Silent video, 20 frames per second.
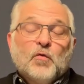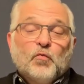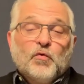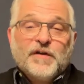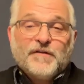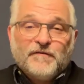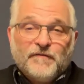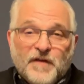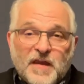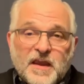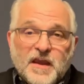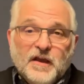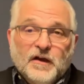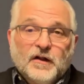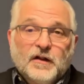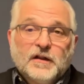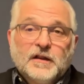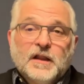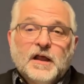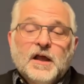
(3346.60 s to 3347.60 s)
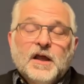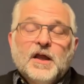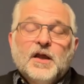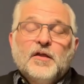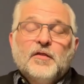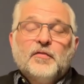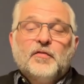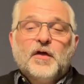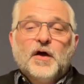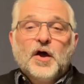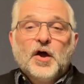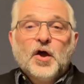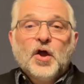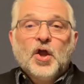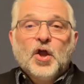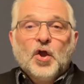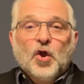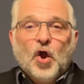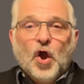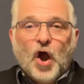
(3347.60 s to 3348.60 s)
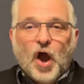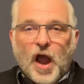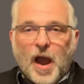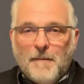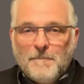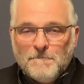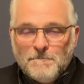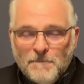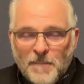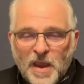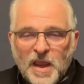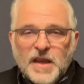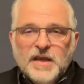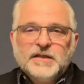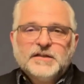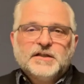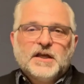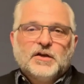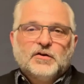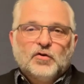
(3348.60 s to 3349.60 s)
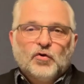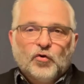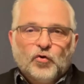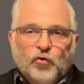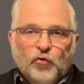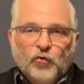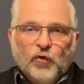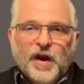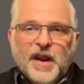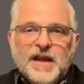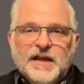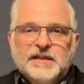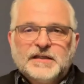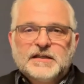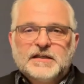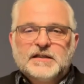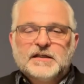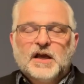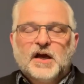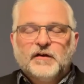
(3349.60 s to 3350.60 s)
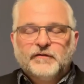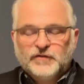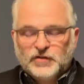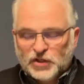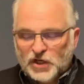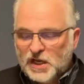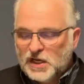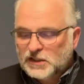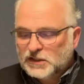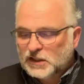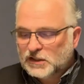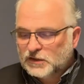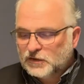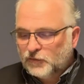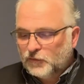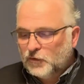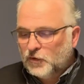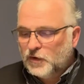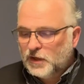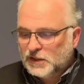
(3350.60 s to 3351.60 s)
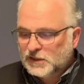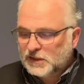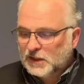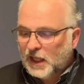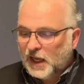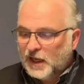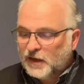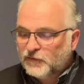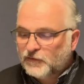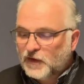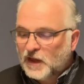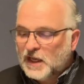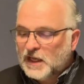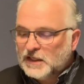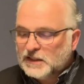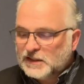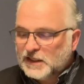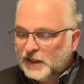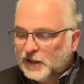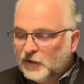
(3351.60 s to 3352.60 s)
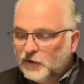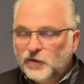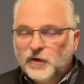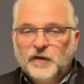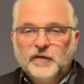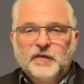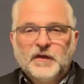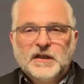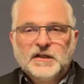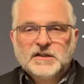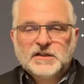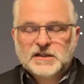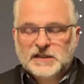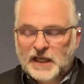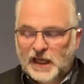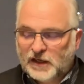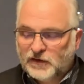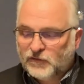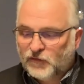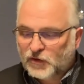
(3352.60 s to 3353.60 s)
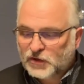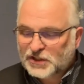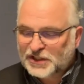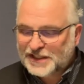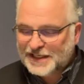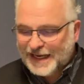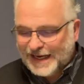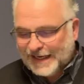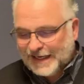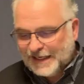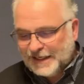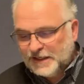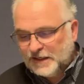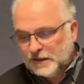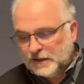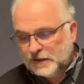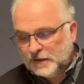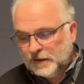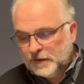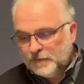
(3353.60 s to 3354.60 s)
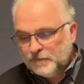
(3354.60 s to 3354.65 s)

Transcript: reveal the amazing grace of Jesus through his life, 2 Corinthians 10, verse 9.